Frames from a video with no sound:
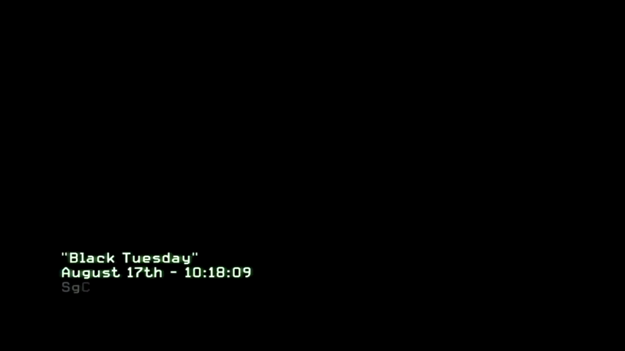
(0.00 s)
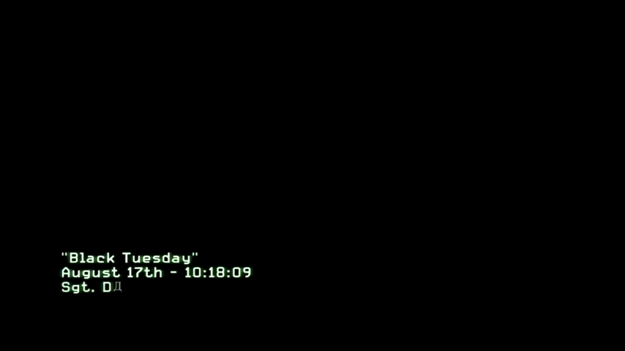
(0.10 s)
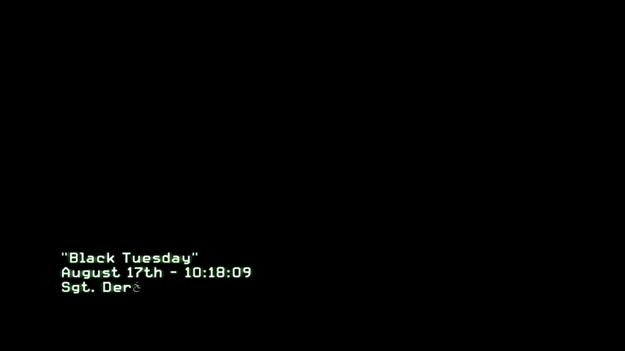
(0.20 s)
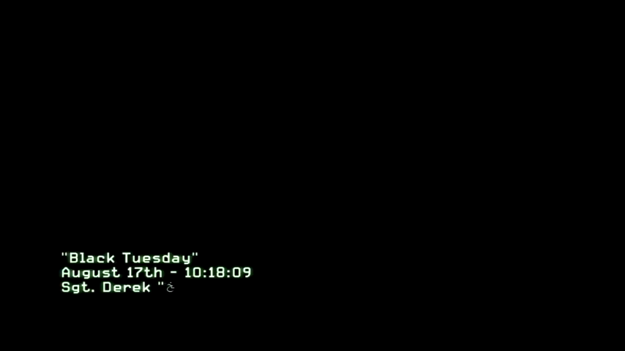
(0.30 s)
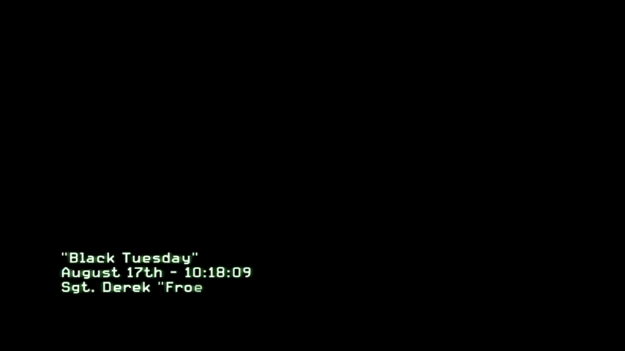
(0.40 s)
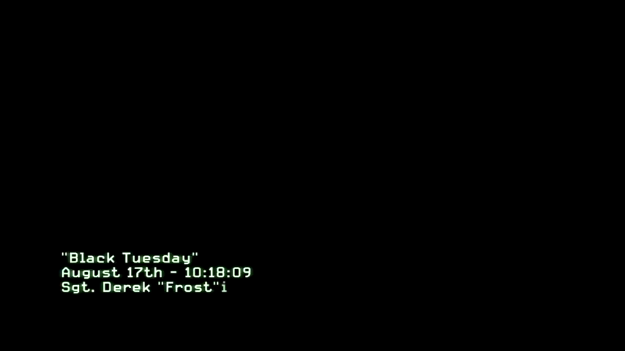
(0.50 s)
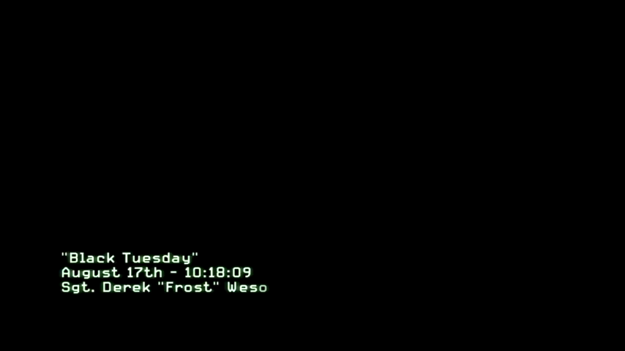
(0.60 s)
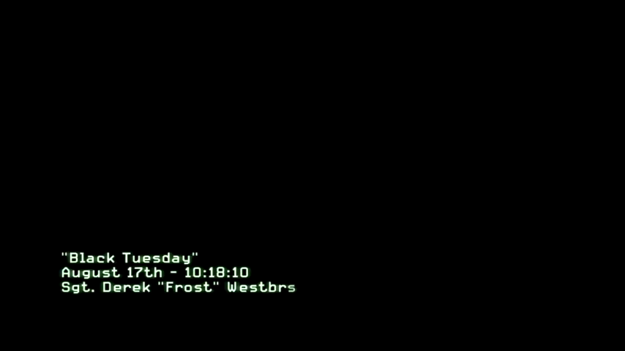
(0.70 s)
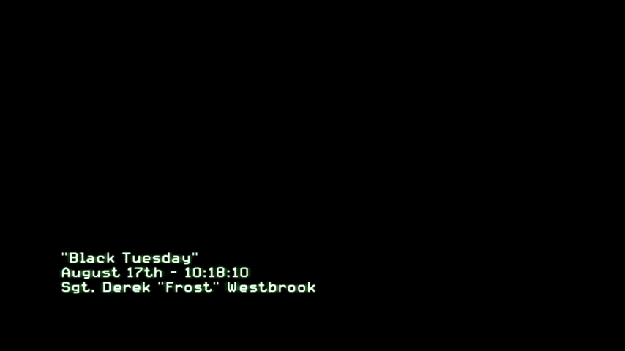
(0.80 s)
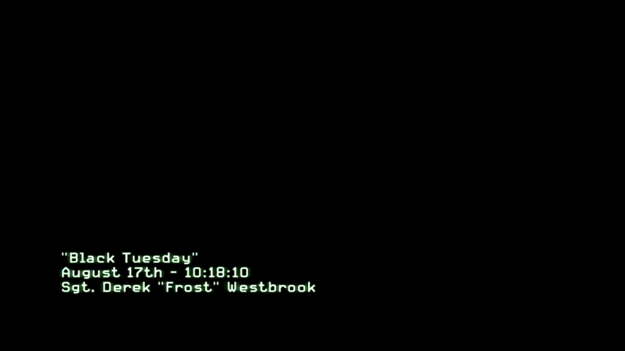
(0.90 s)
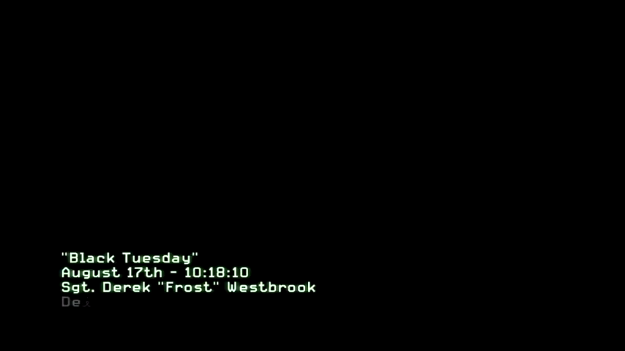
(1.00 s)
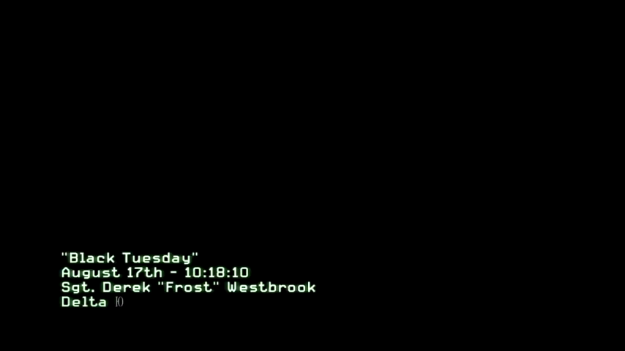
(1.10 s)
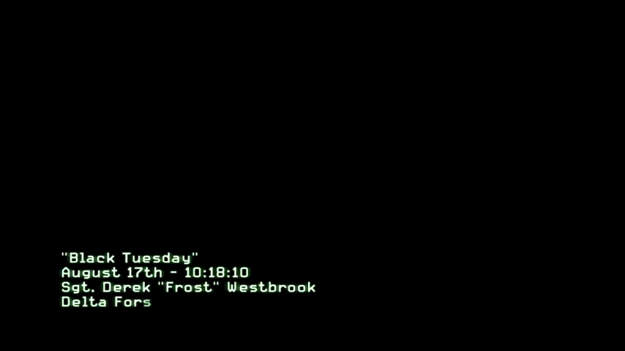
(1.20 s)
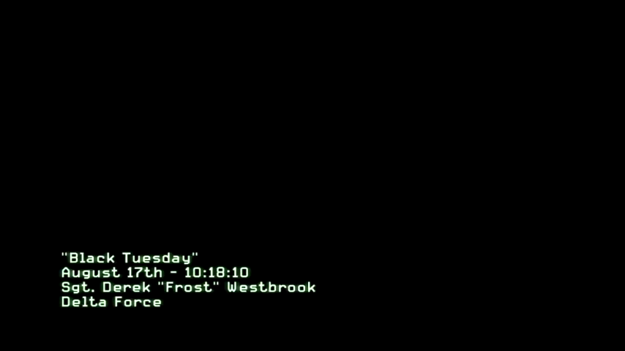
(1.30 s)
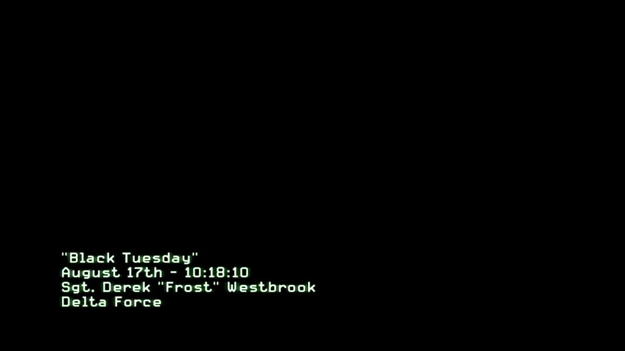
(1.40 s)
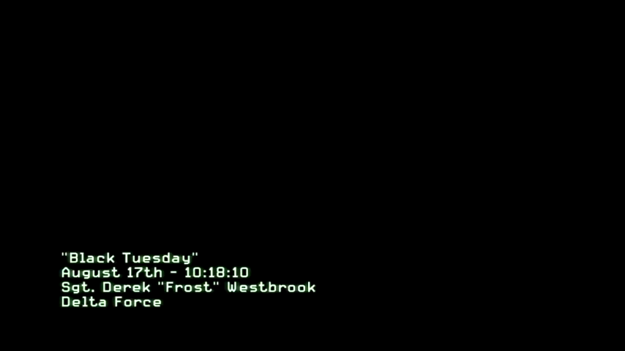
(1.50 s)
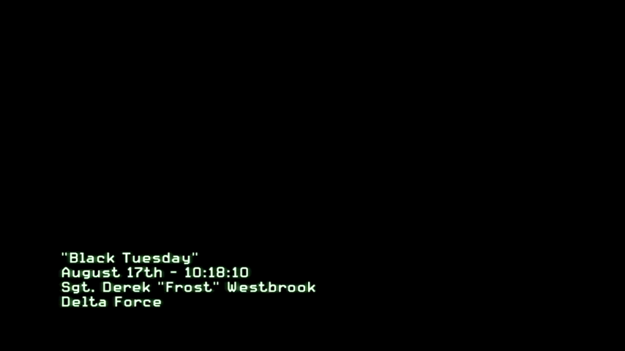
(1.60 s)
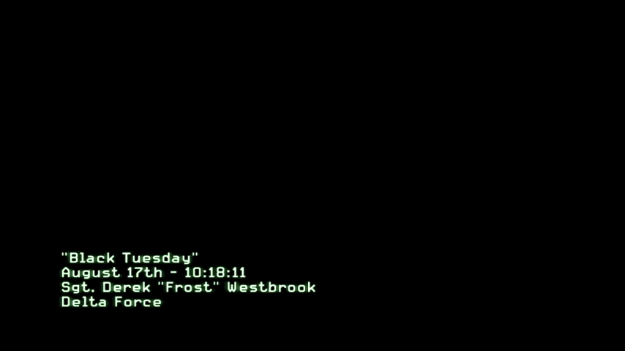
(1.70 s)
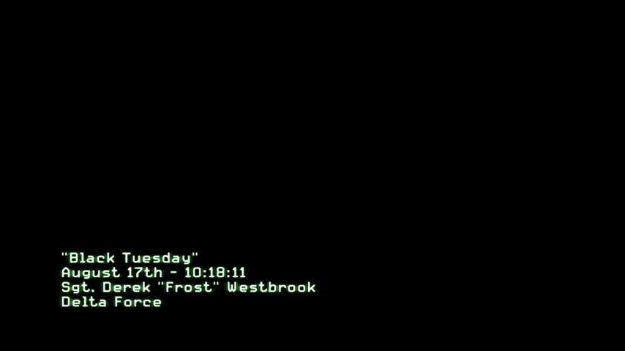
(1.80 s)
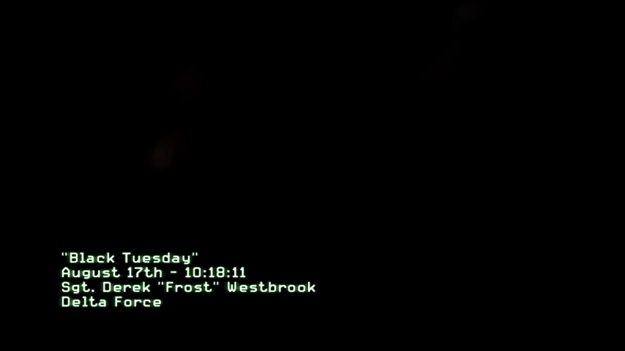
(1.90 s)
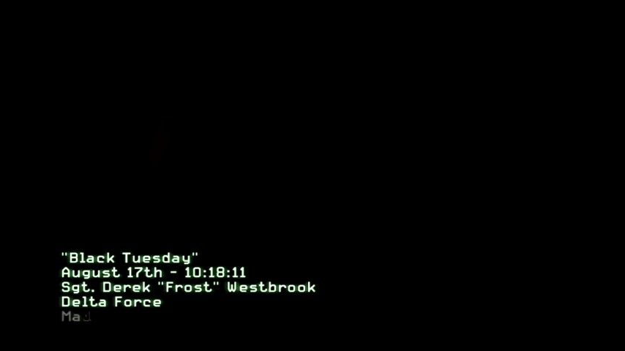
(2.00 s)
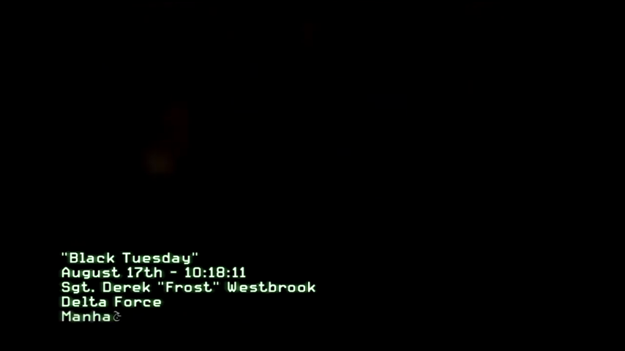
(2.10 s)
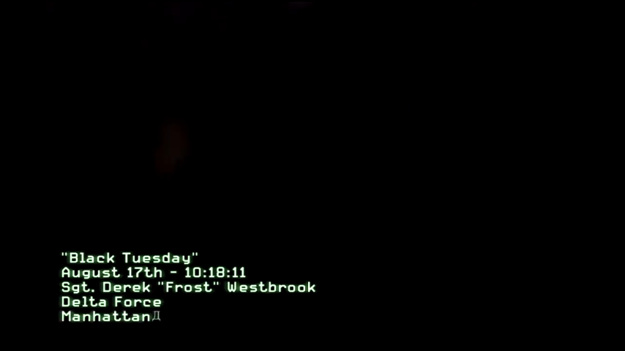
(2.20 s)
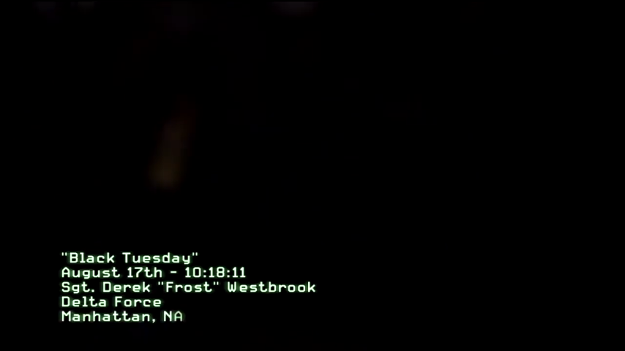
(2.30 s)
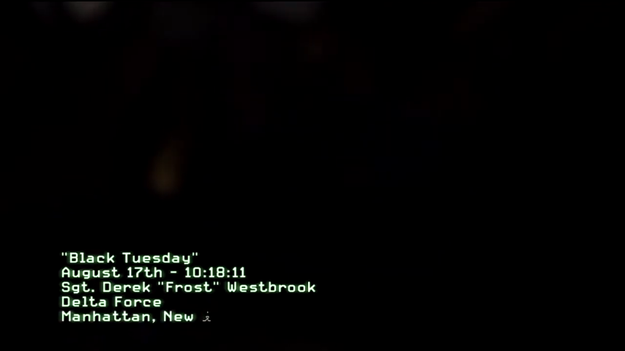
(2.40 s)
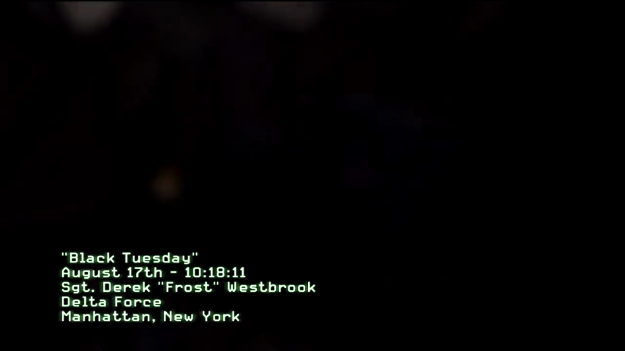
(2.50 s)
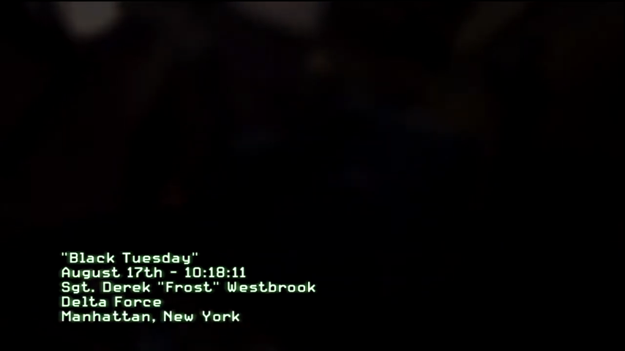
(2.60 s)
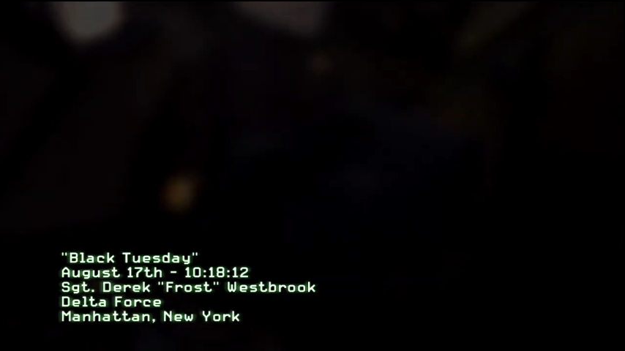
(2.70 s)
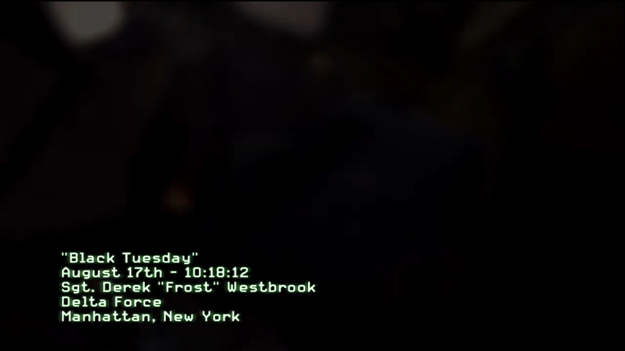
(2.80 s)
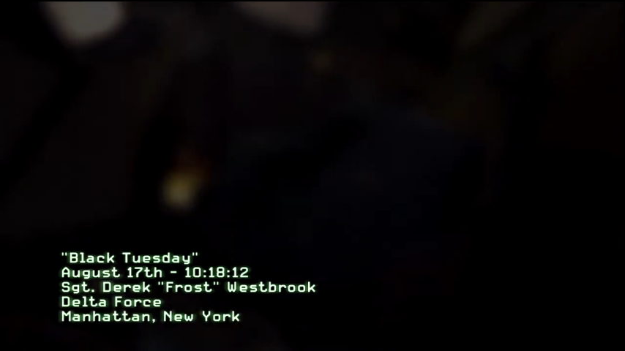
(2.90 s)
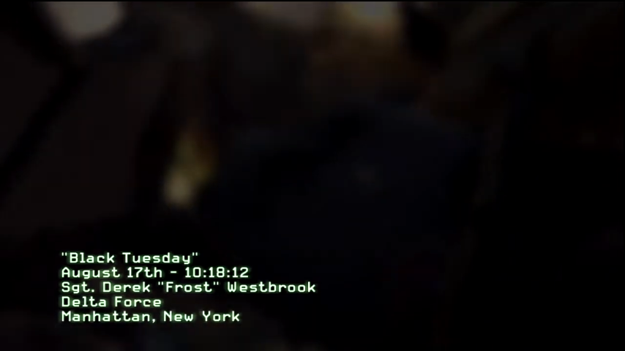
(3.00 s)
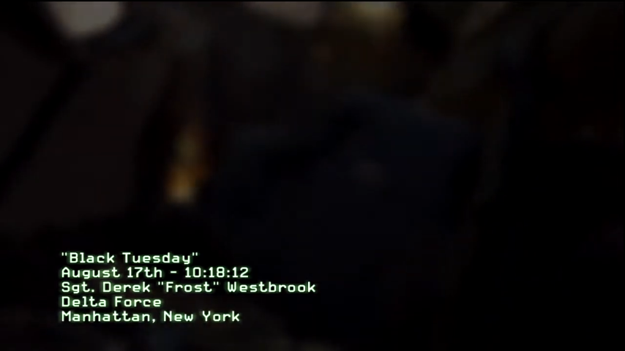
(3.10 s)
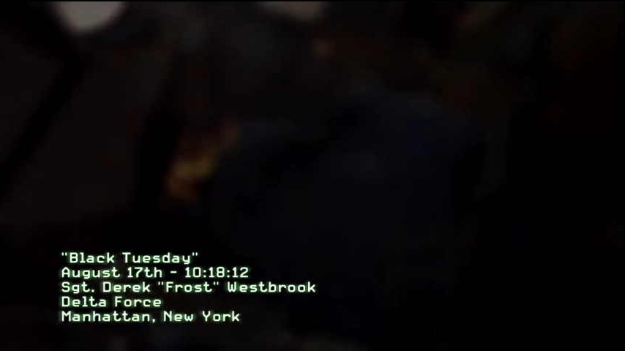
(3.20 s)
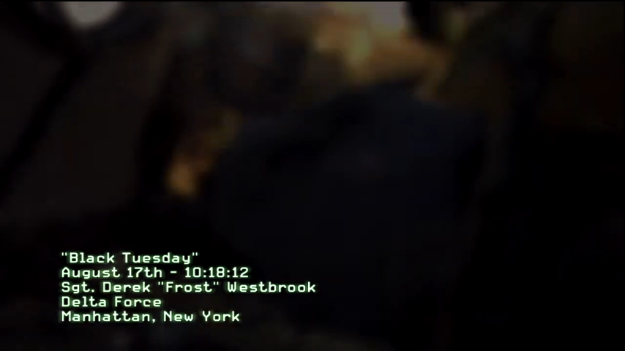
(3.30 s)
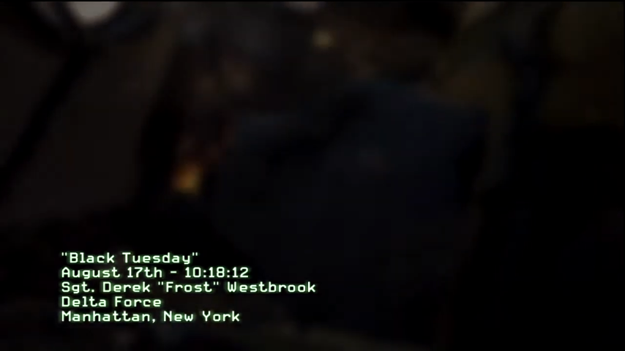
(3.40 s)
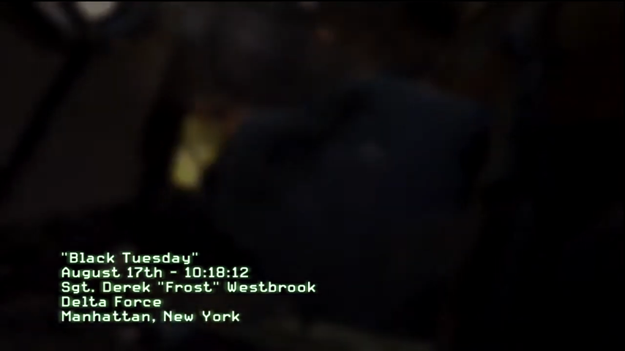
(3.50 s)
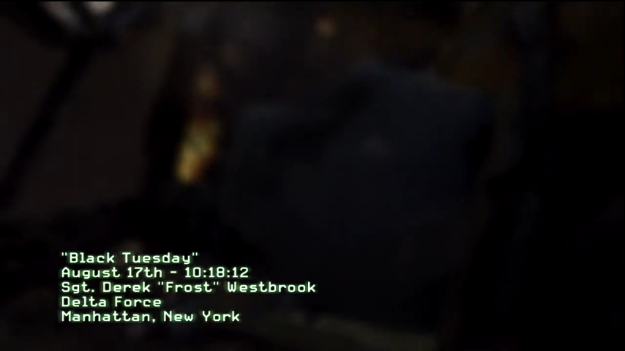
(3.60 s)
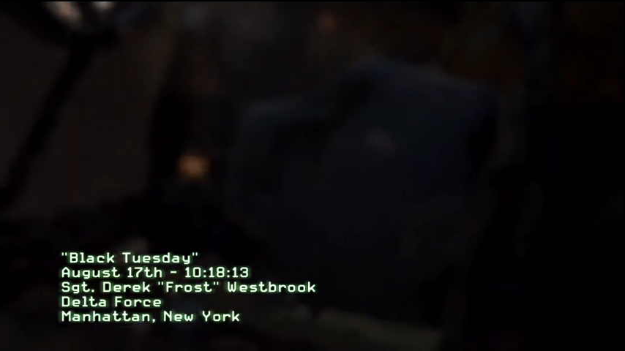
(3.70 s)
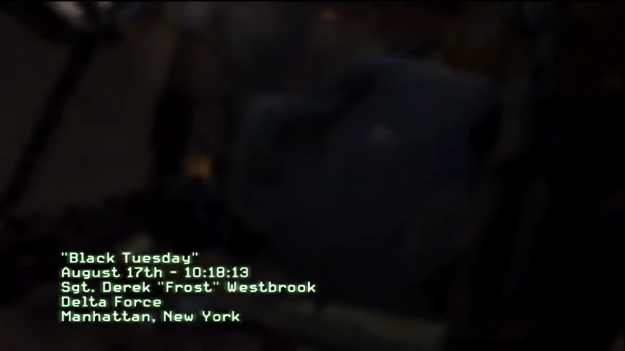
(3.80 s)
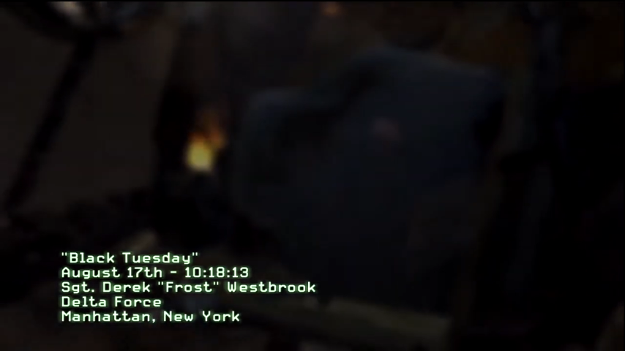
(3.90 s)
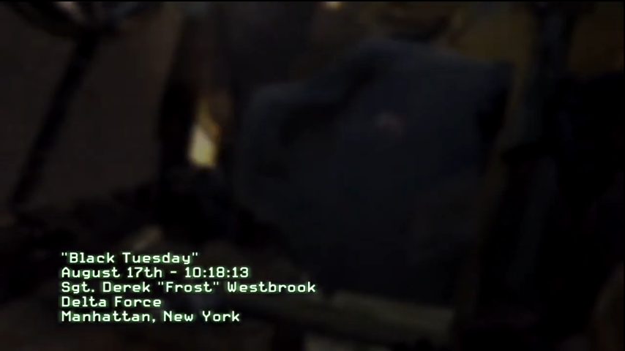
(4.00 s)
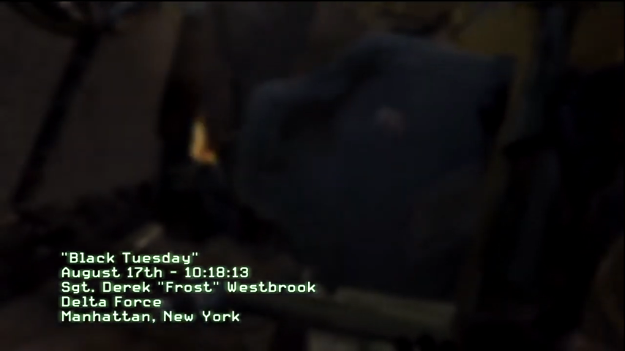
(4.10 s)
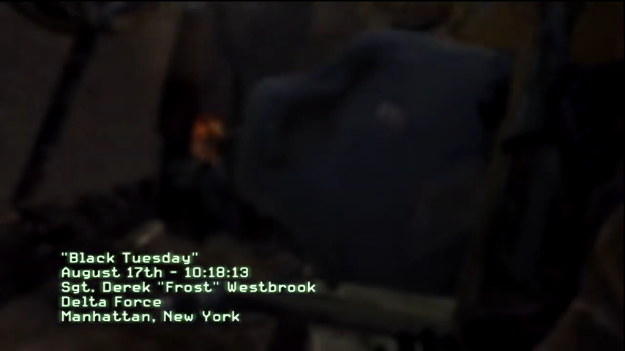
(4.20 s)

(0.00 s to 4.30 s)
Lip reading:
No face is visible, so there are no lips to read.